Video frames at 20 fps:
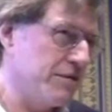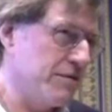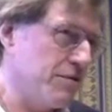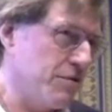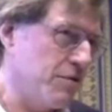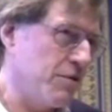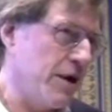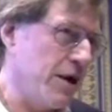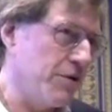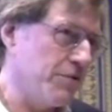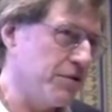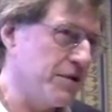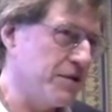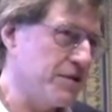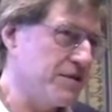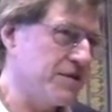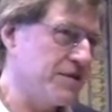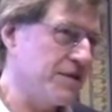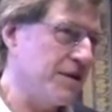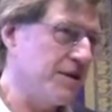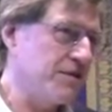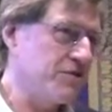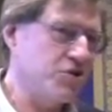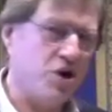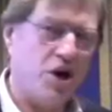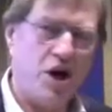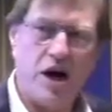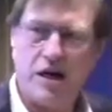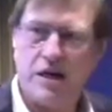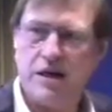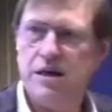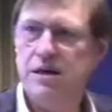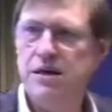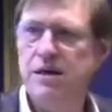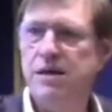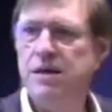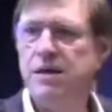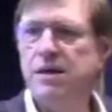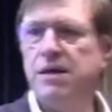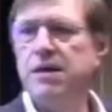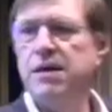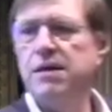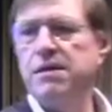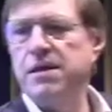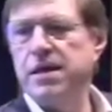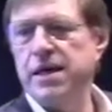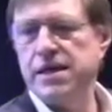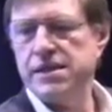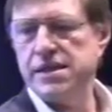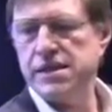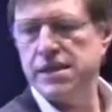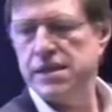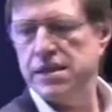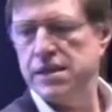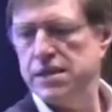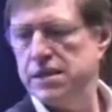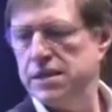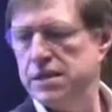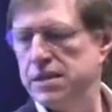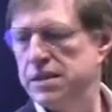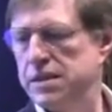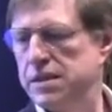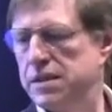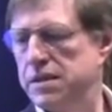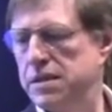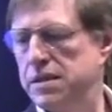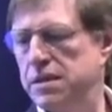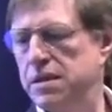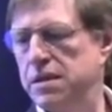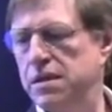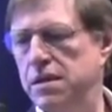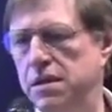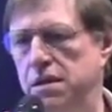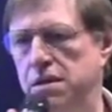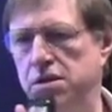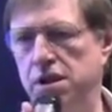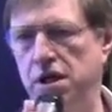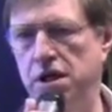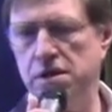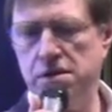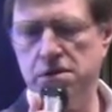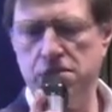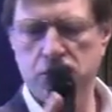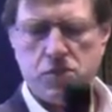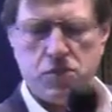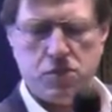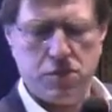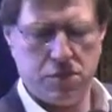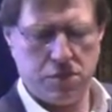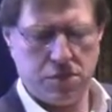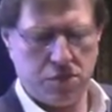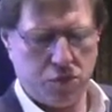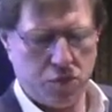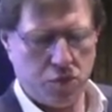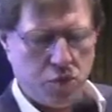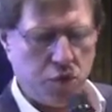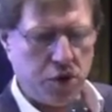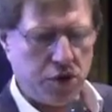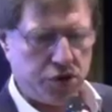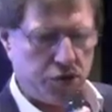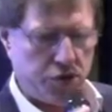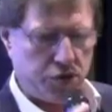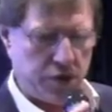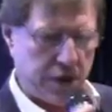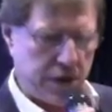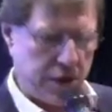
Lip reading: throughout this talk. Thanks. So, 1, 2, 3.